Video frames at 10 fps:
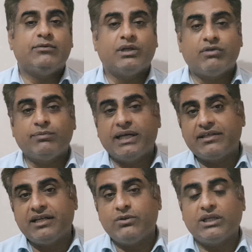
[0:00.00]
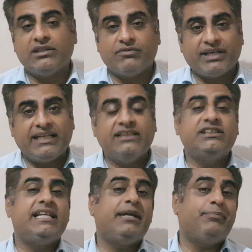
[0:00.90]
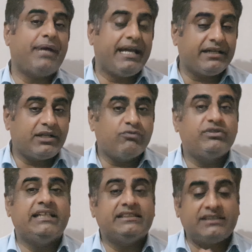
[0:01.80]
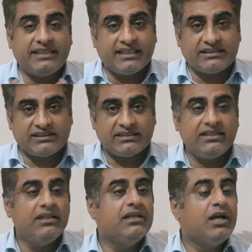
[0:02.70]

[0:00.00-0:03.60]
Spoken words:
When we break down the financial impact of this deduction,